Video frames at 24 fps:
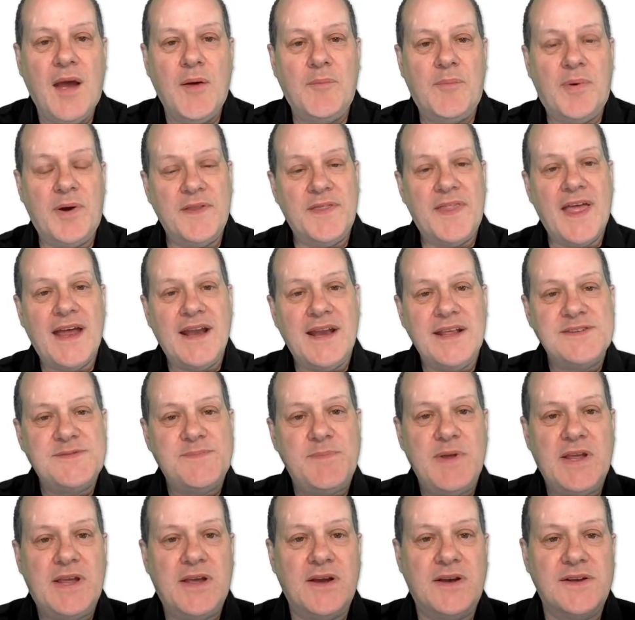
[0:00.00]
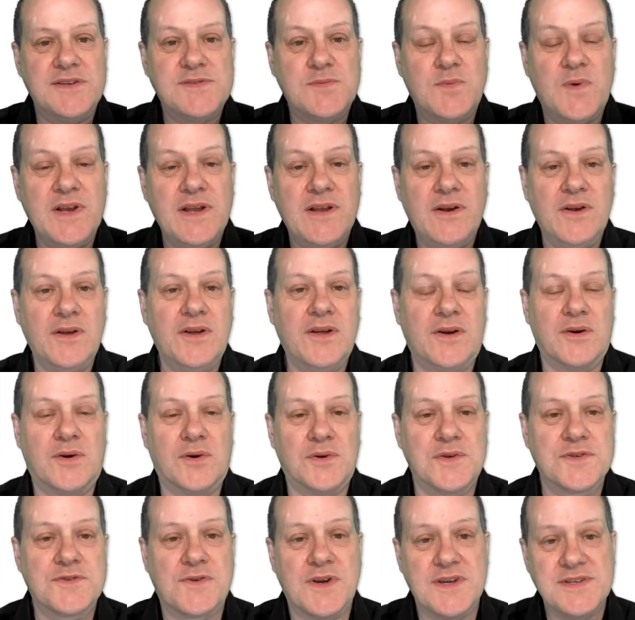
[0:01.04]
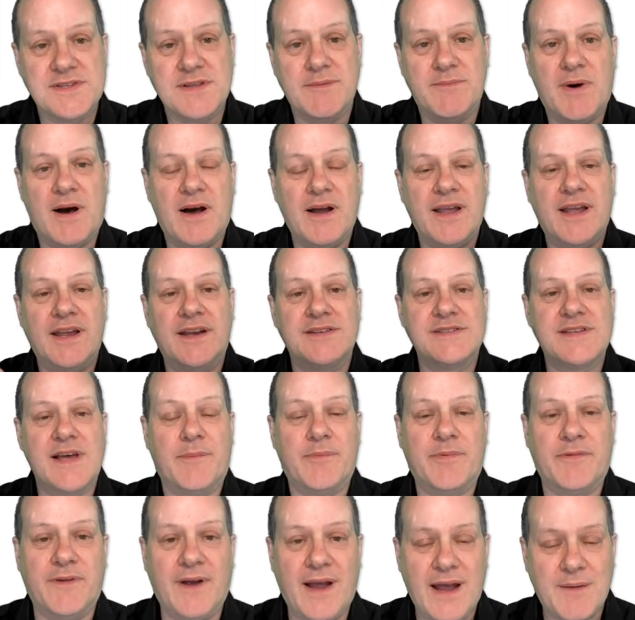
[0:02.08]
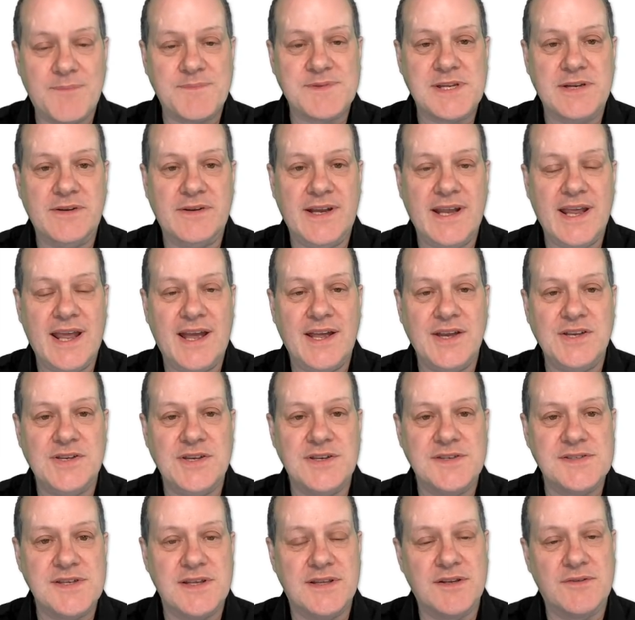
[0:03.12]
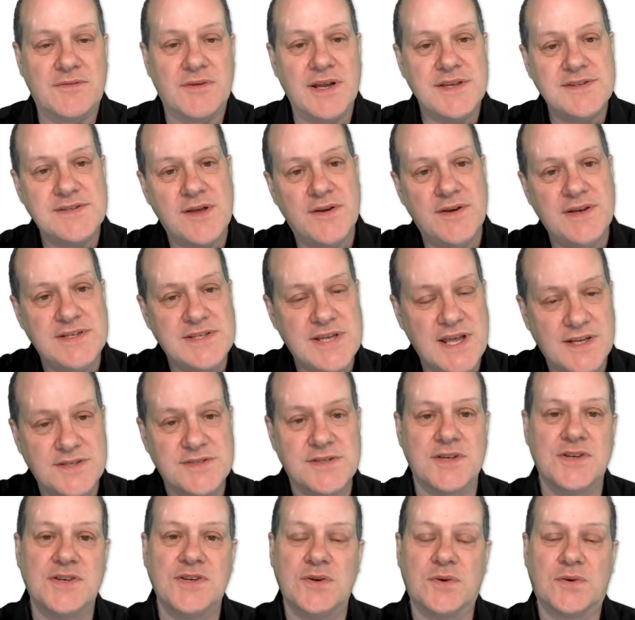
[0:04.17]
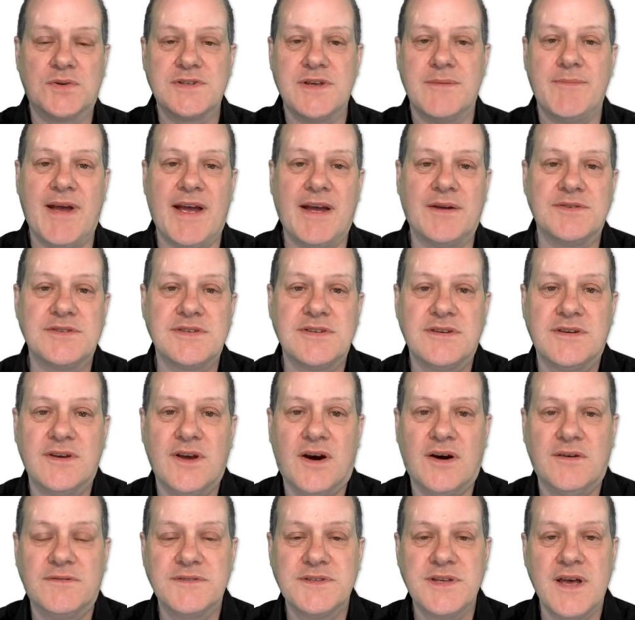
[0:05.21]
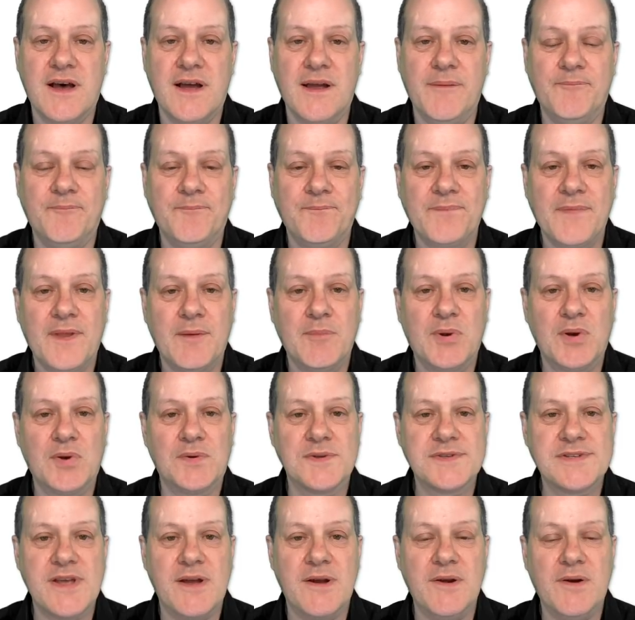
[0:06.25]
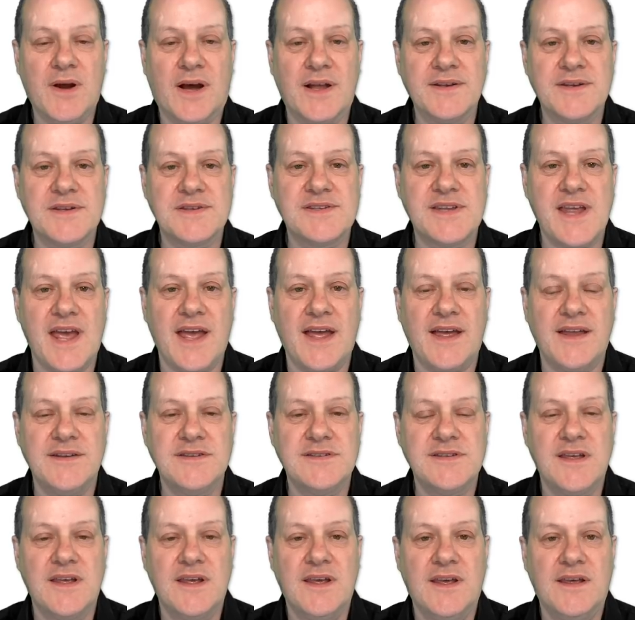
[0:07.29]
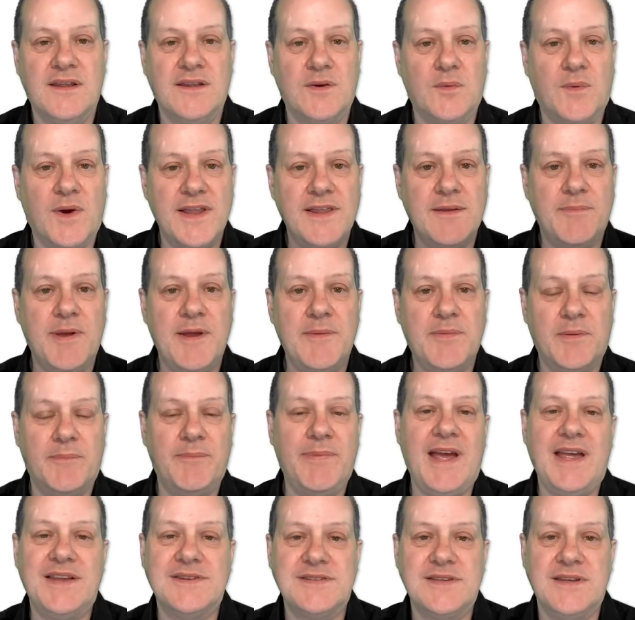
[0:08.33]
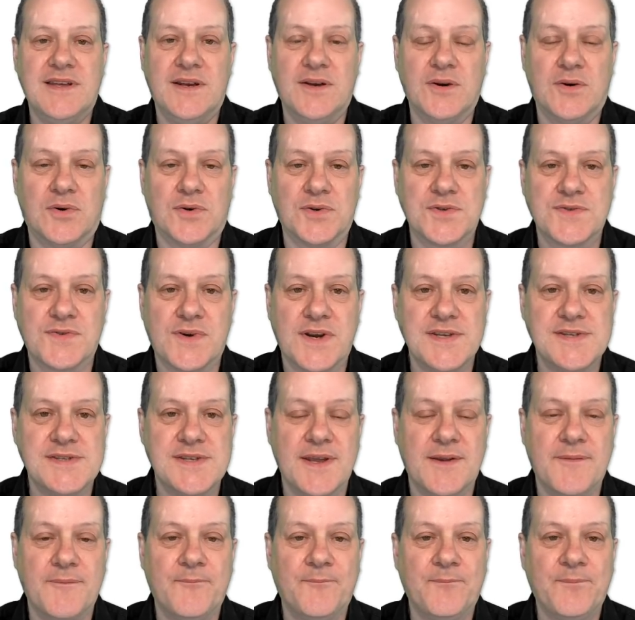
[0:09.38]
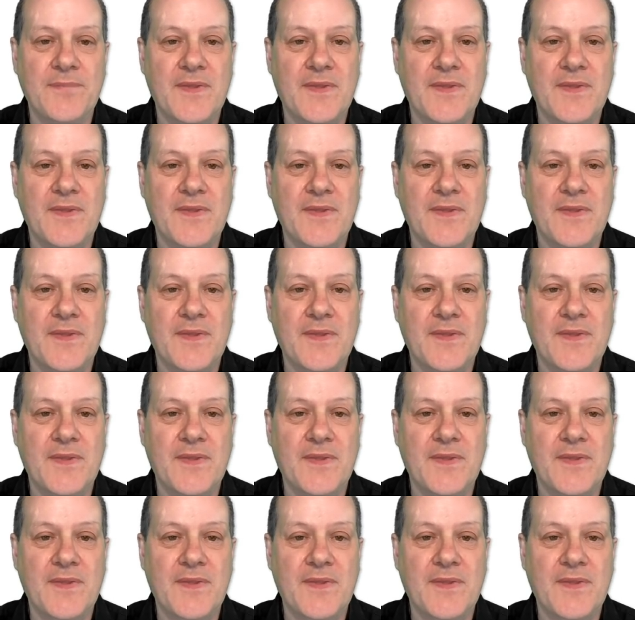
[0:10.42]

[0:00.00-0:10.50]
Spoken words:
But that is because when you look horse race, the market is up for absolutely ages and the race only takes a short amount of time. But also understand the way that people bet in horse racing.